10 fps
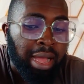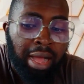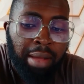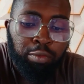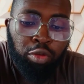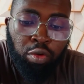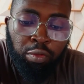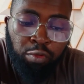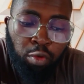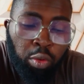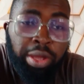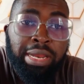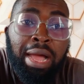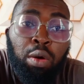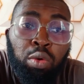
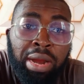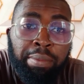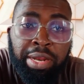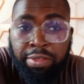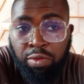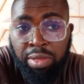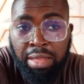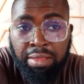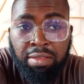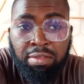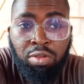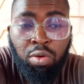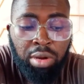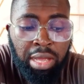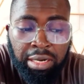Following their own ability to get things
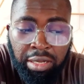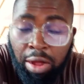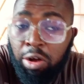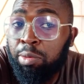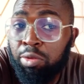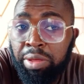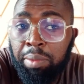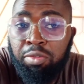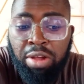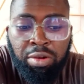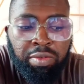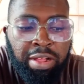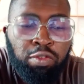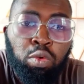done, they are unable to keep track of that.